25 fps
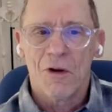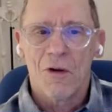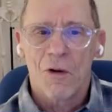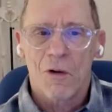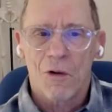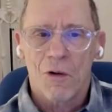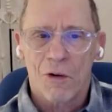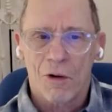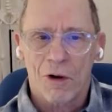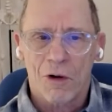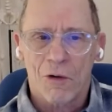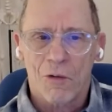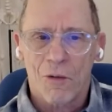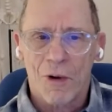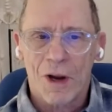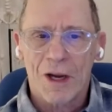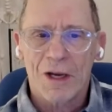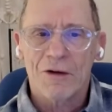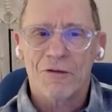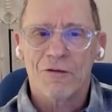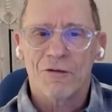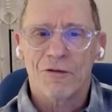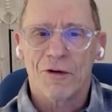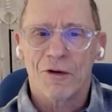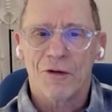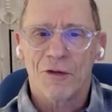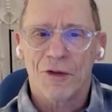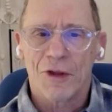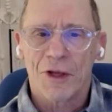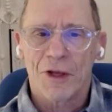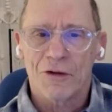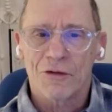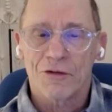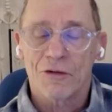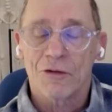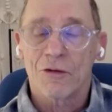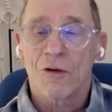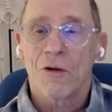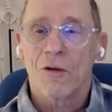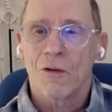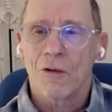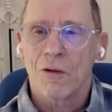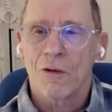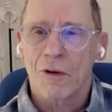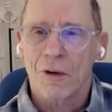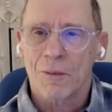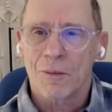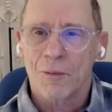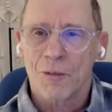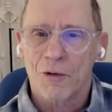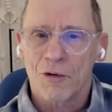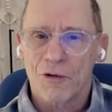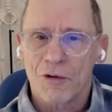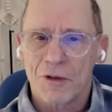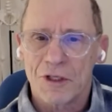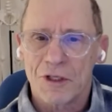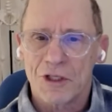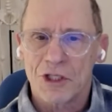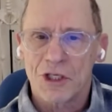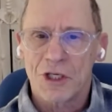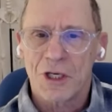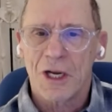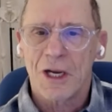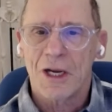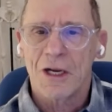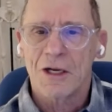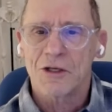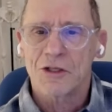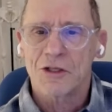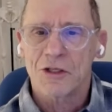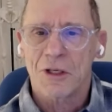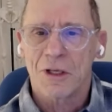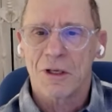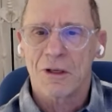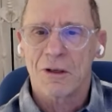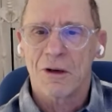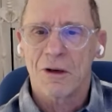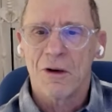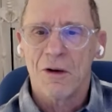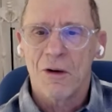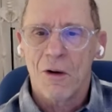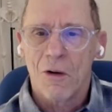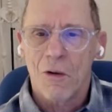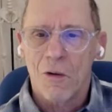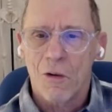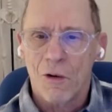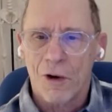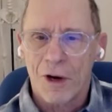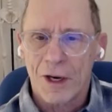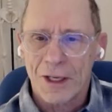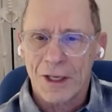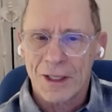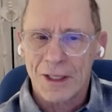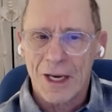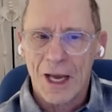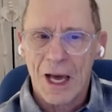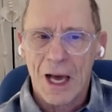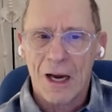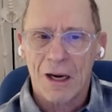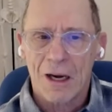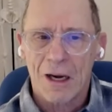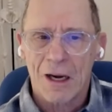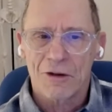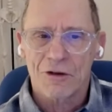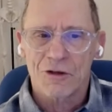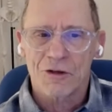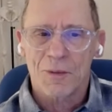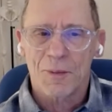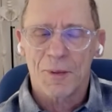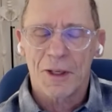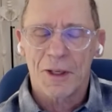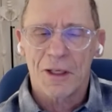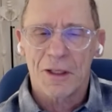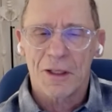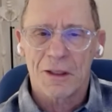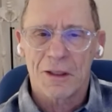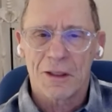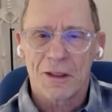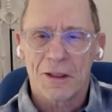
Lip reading: or gratefulness or appreciation or acknowledgement.